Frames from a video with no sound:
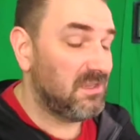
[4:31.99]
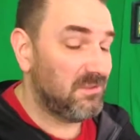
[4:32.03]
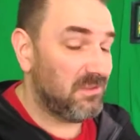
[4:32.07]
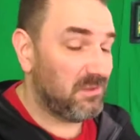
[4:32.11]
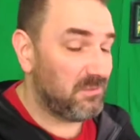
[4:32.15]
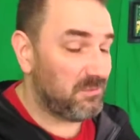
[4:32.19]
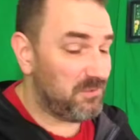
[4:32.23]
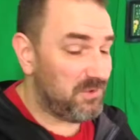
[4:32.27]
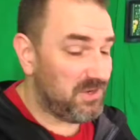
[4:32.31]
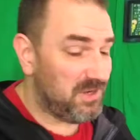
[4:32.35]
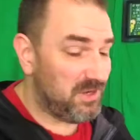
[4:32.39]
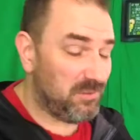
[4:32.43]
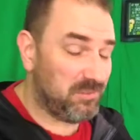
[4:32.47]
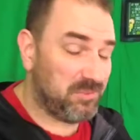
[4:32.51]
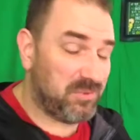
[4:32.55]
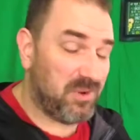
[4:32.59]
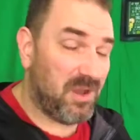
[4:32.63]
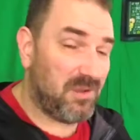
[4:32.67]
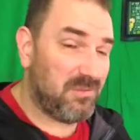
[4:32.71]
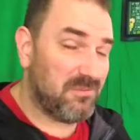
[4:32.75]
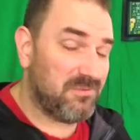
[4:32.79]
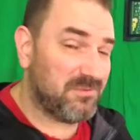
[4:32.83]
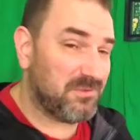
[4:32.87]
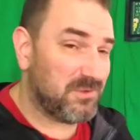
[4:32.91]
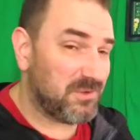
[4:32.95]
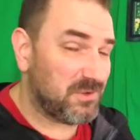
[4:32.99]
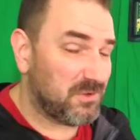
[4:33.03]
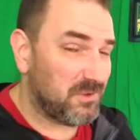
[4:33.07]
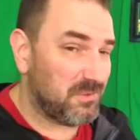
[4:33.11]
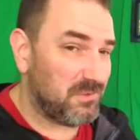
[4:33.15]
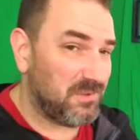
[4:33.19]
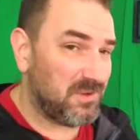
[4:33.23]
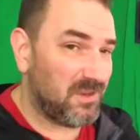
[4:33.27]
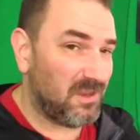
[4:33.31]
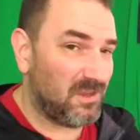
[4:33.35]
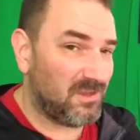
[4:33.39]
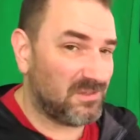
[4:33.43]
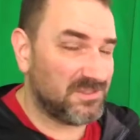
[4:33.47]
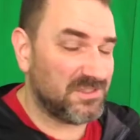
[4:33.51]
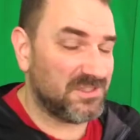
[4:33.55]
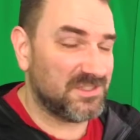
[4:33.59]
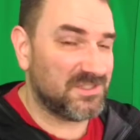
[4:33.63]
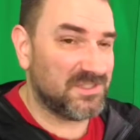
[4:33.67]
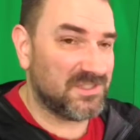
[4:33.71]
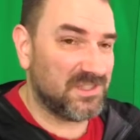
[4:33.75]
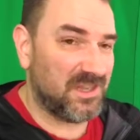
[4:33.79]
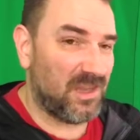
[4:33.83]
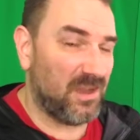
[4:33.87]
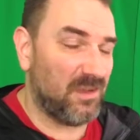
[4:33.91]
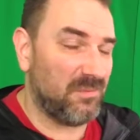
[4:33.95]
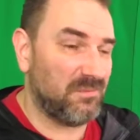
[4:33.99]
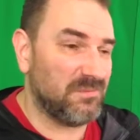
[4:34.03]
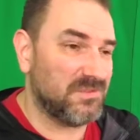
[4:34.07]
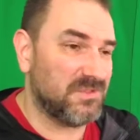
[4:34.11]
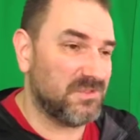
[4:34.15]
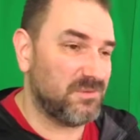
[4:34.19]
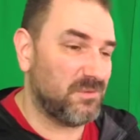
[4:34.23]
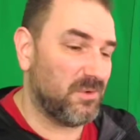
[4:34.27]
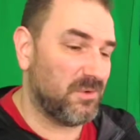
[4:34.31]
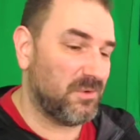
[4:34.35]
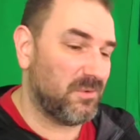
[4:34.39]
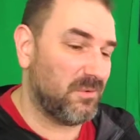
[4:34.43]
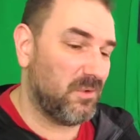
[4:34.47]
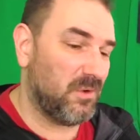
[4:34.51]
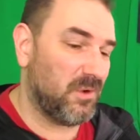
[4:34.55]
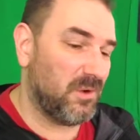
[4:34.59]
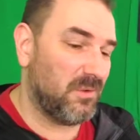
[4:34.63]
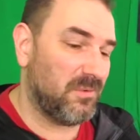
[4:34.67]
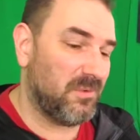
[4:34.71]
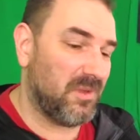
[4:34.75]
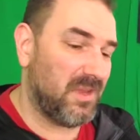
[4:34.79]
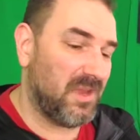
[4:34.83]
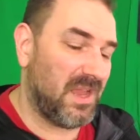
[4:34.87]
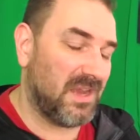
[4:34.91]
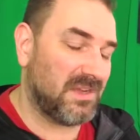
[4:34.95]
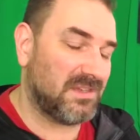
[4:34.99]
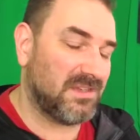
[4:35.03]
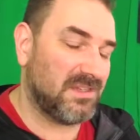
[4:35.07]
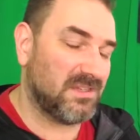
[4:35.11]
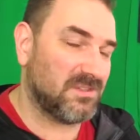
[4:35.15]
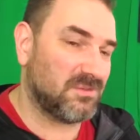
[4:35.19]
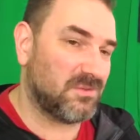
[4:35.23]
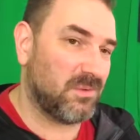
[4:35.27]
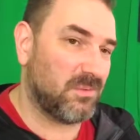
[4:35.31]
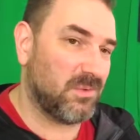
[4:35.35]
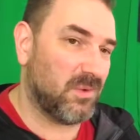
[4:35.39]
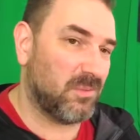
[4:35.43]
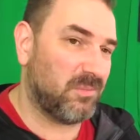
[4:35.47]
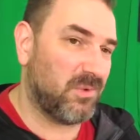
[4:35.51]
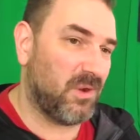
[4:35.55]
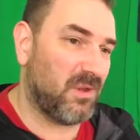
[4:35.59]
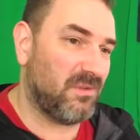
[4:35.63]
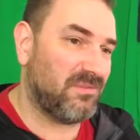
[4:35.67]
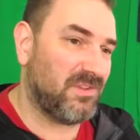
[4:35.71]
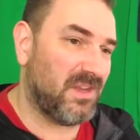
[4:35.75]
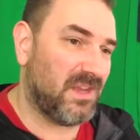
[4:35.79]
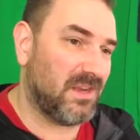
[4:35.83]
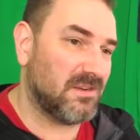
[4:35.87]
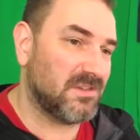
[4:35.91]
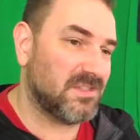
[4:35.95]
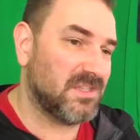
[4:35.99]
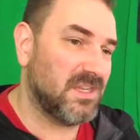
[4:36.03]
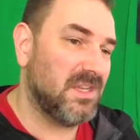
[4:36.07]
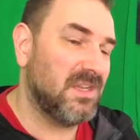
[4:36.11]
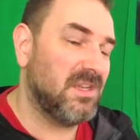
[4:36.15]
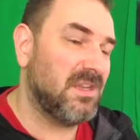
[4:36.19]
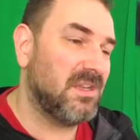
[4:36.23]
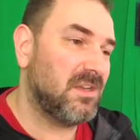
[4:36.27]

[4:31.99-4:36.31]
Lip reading: The real problem for criminologists who are acting as criminal profilers